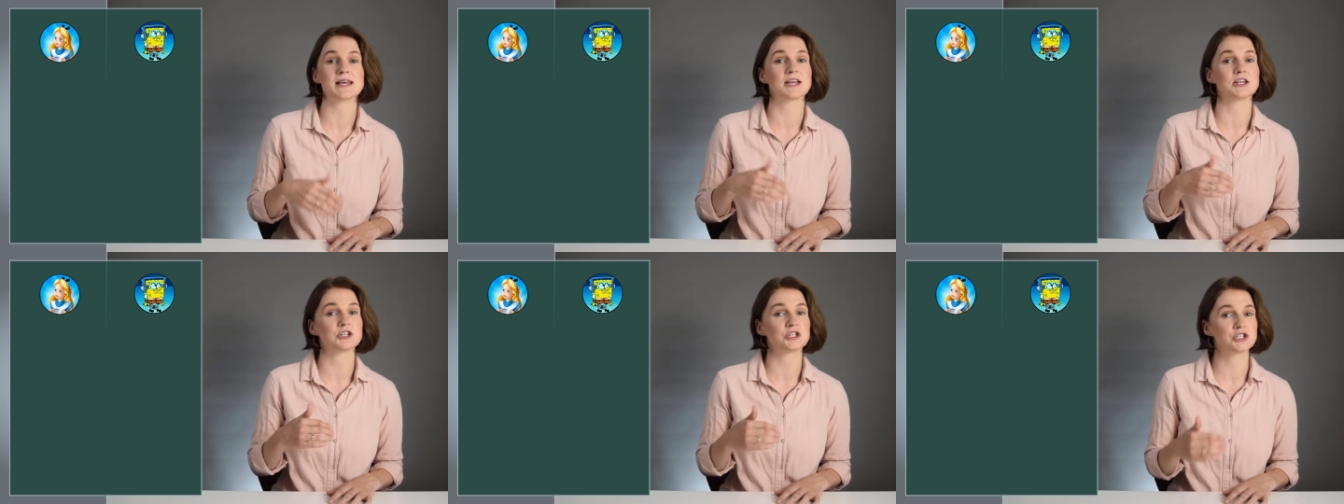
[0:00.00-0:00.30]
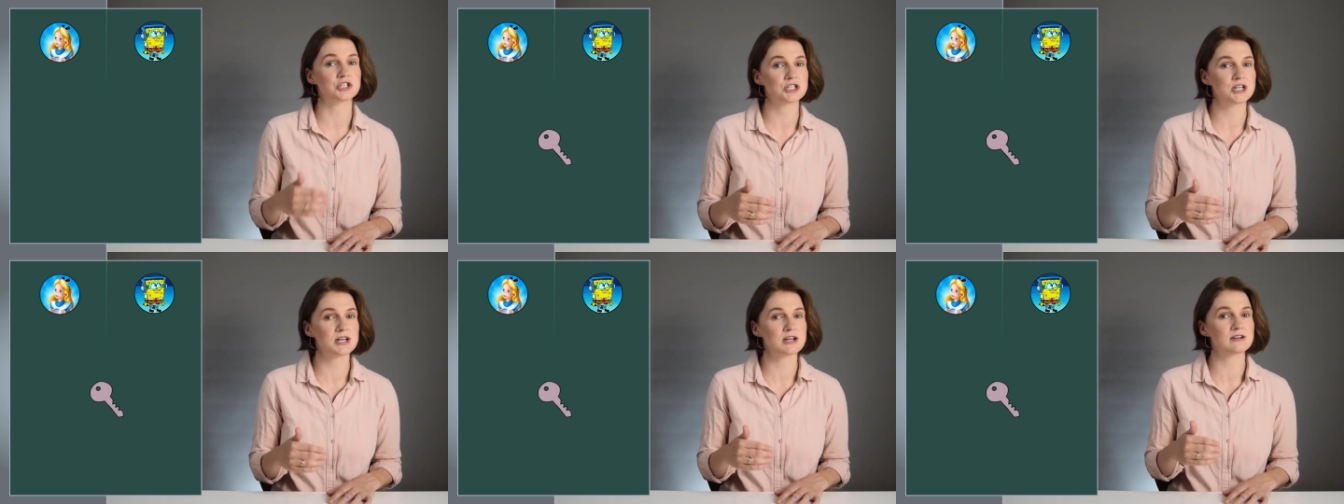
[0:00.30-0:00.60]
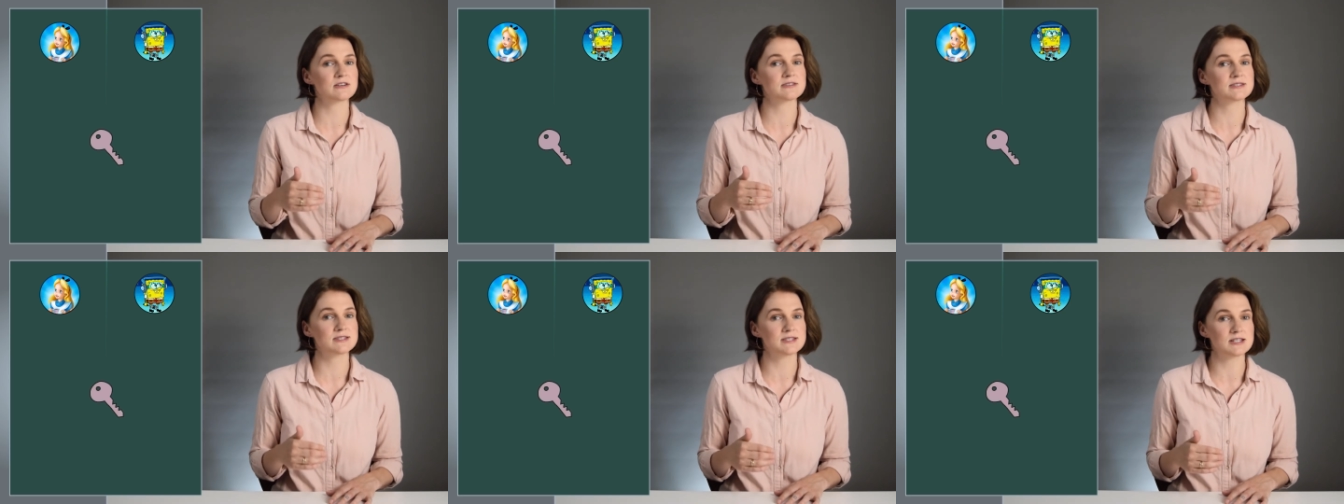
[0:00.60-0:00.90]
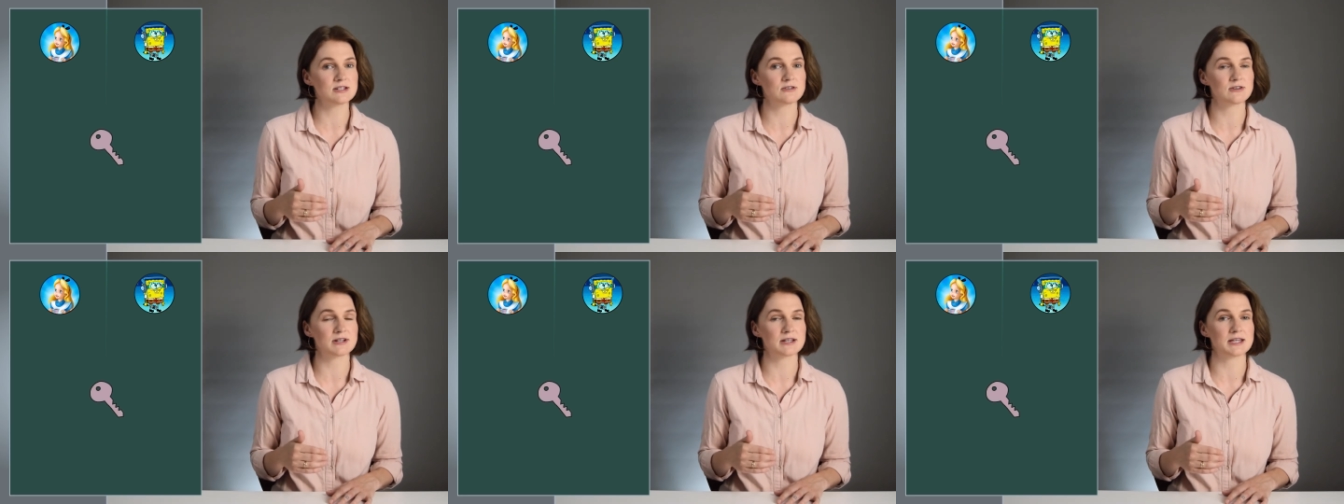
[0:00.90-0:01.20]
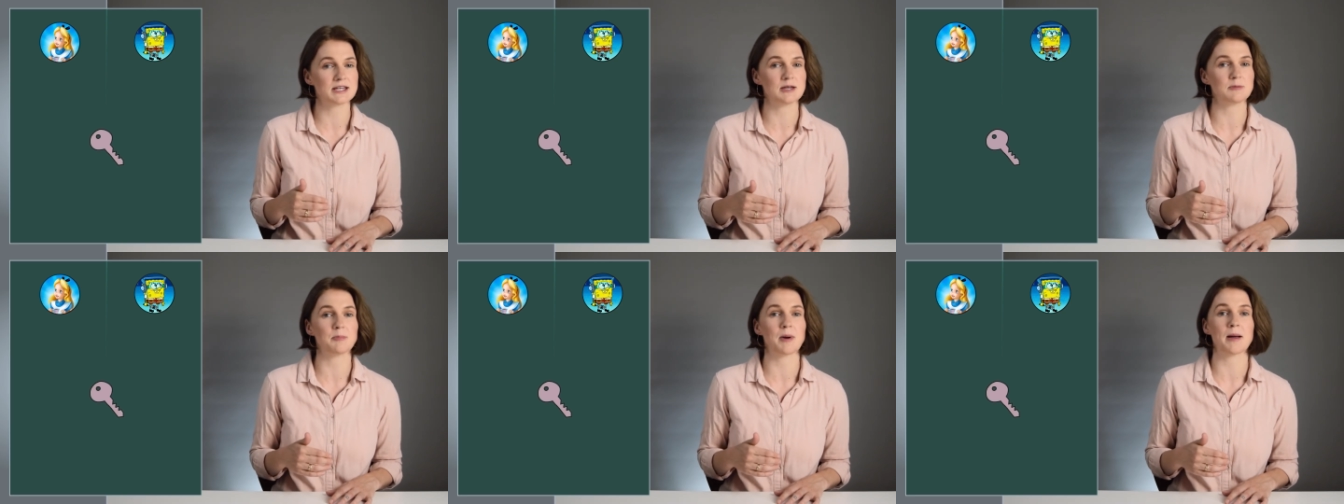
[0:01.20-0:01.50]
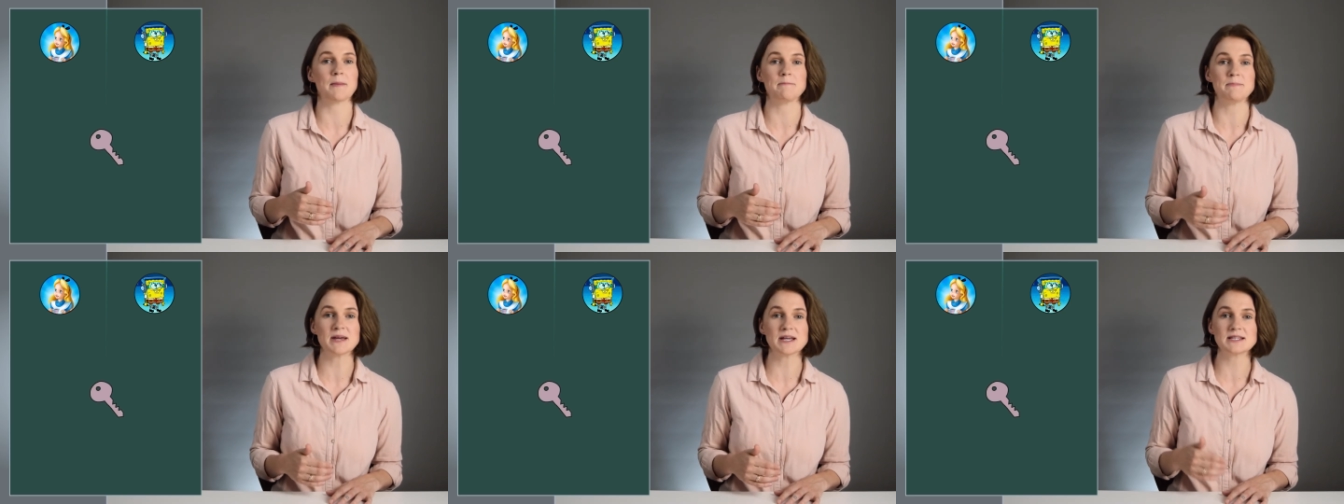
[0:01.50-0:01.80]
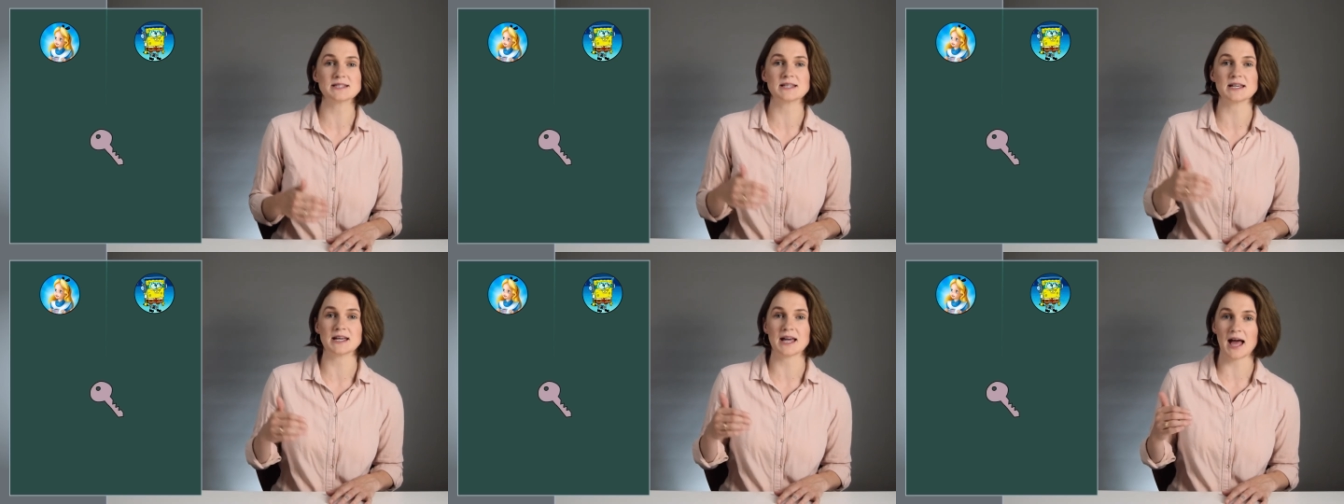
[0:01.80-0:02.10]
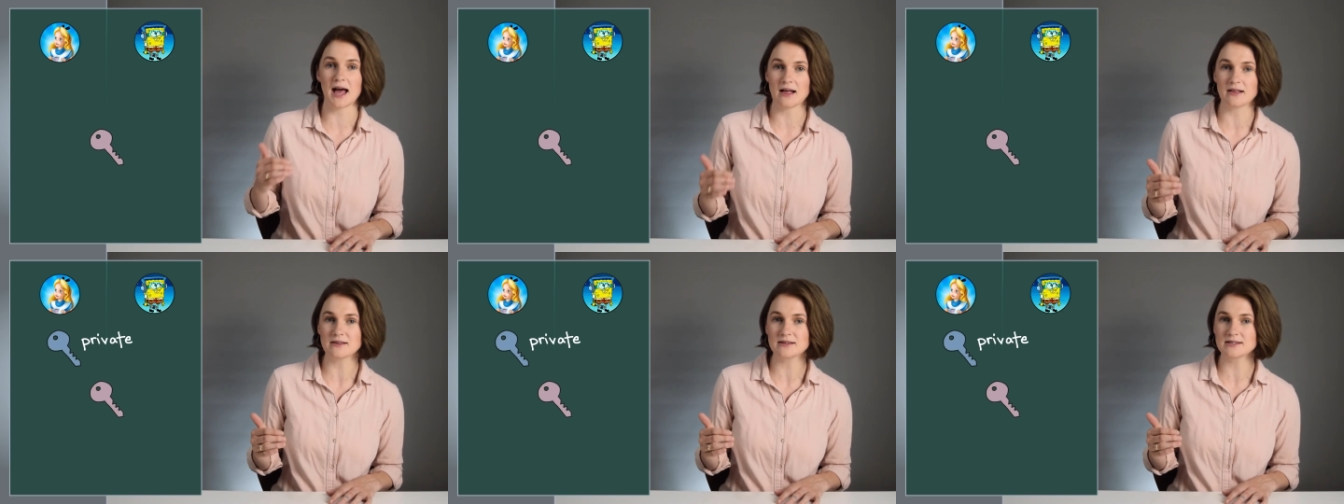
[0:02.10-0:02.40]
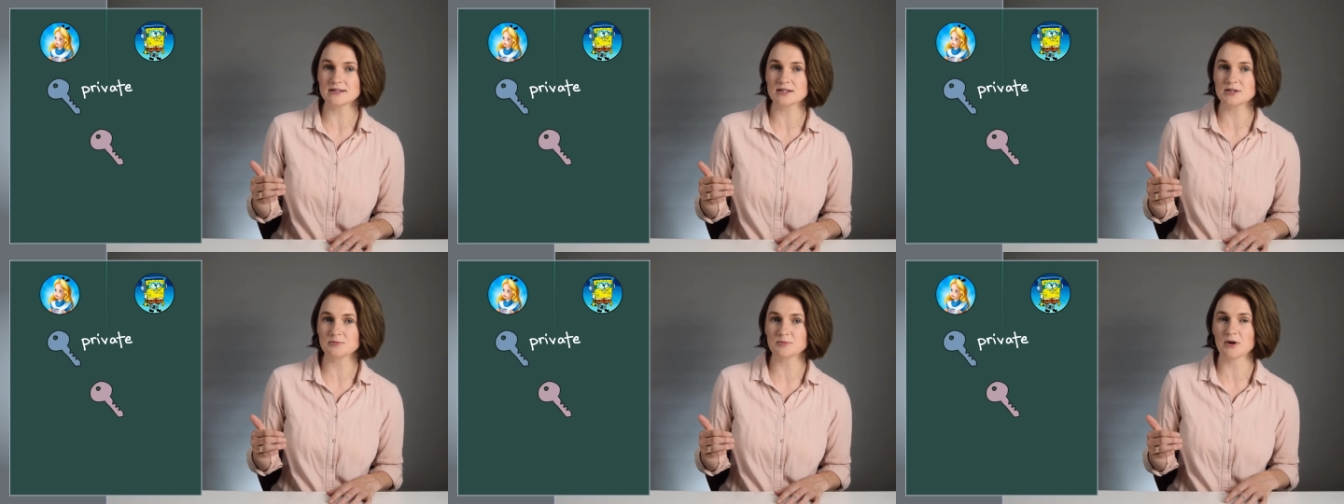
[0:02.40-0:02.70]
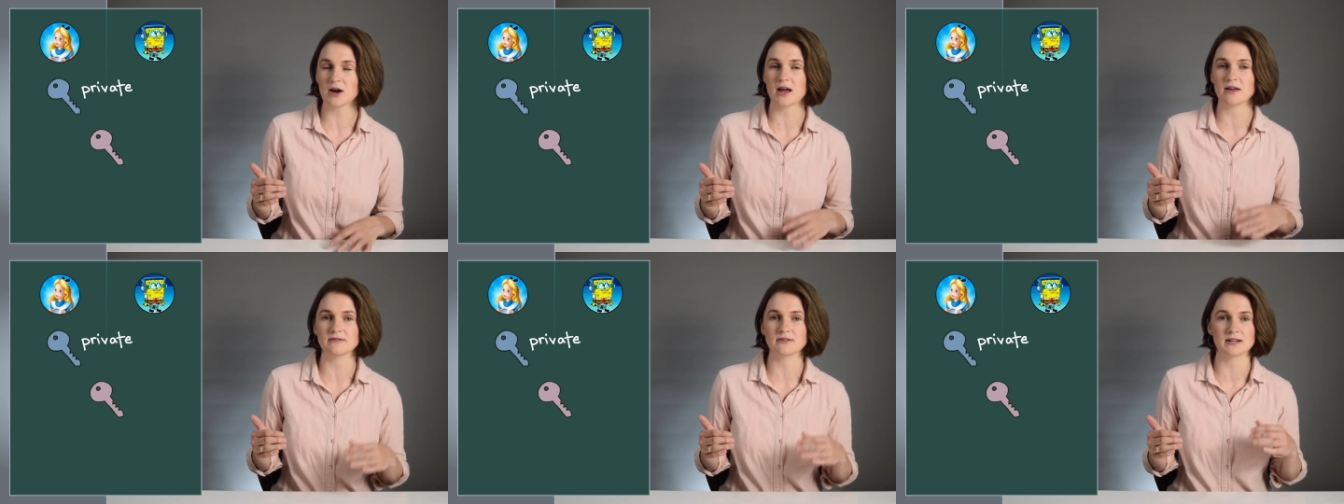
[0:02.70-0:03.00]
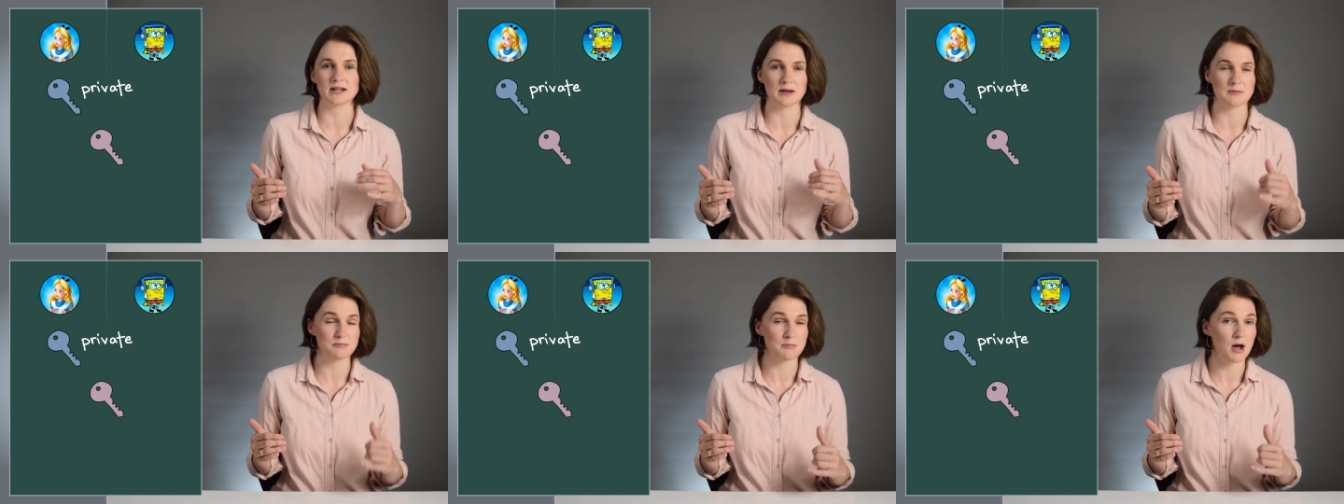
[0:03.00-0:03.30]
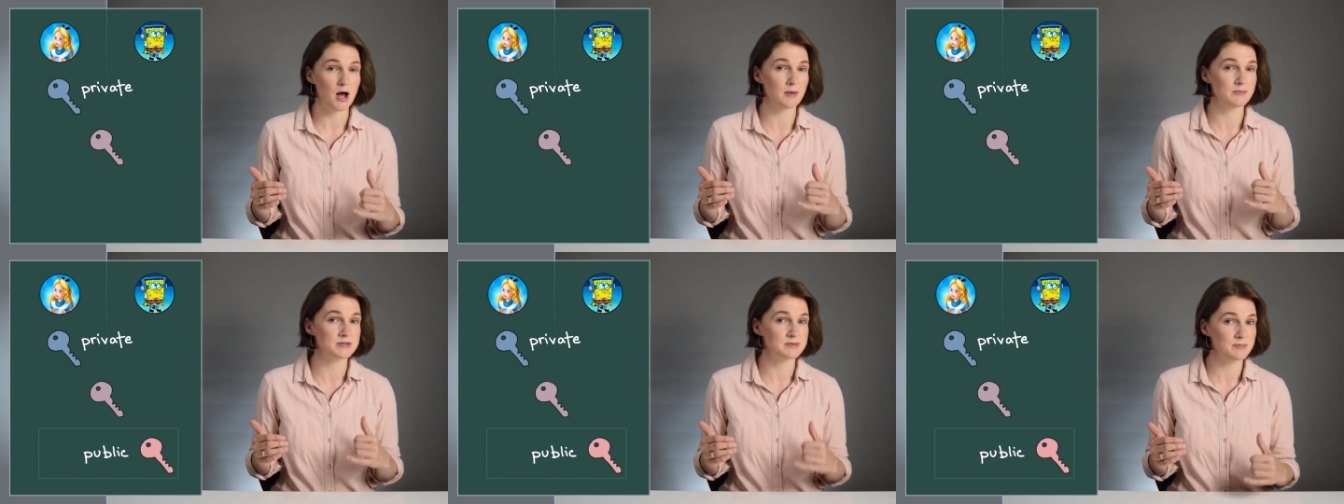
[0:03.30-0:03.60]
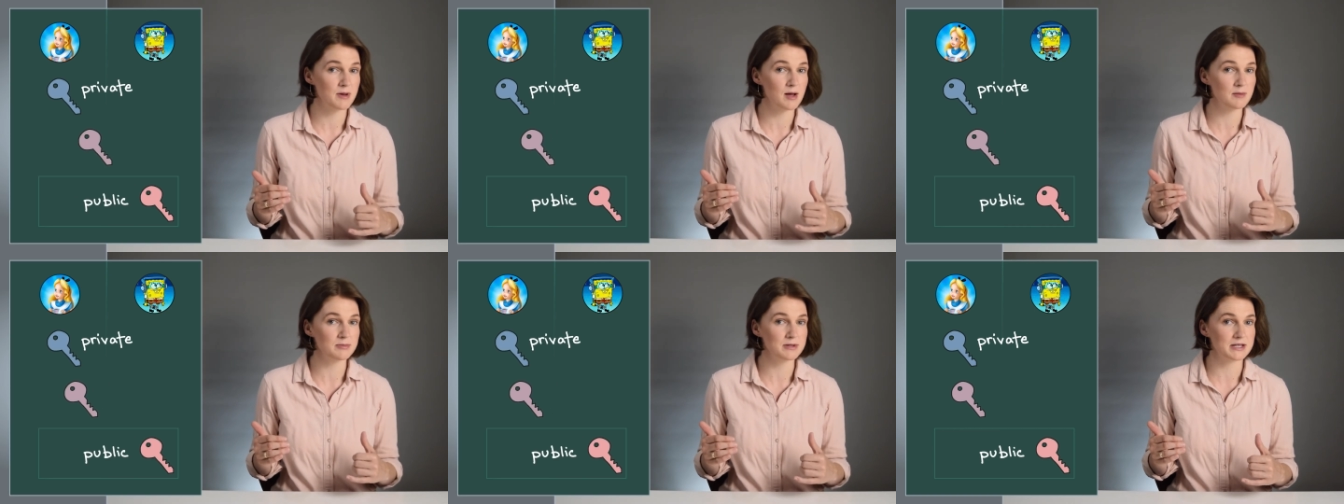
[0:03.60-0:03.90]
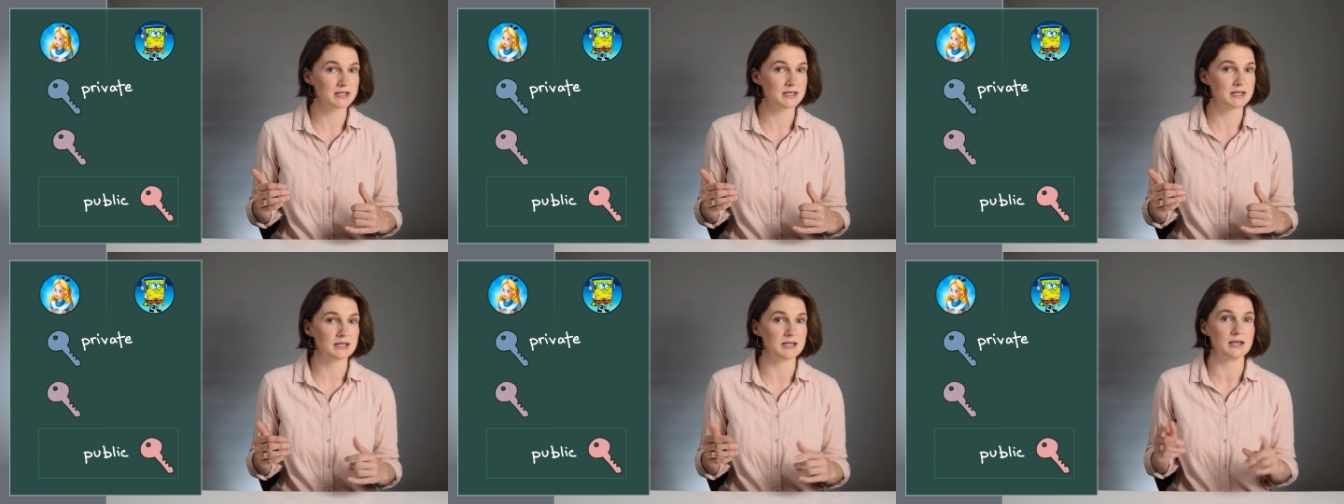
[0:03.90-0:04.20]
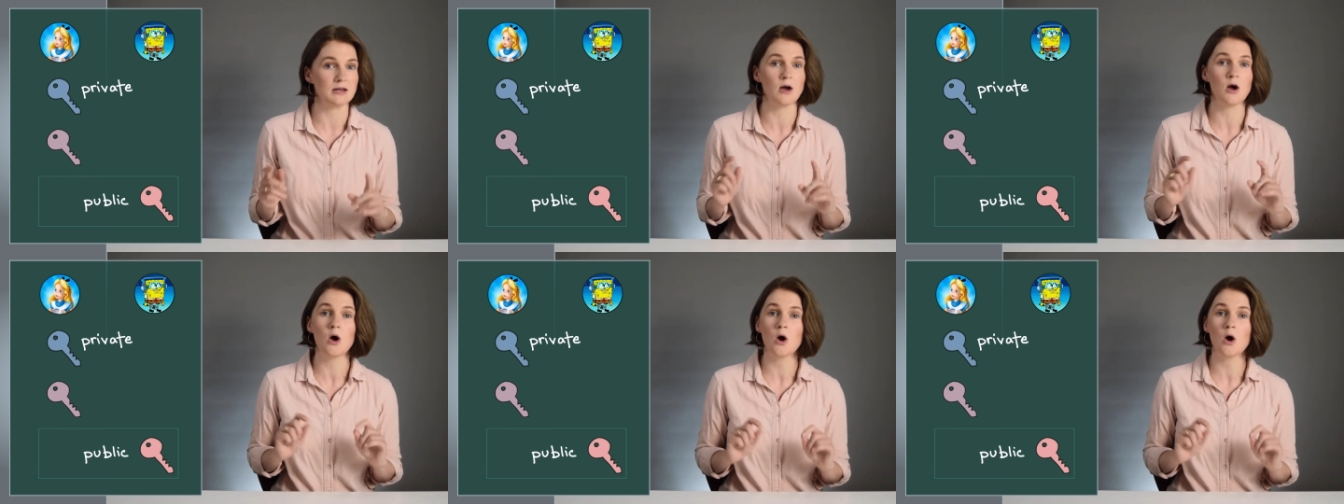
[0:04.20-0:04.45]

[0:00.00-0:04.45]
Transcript: a shared secret key by mixing Alice's private and Bob's public key,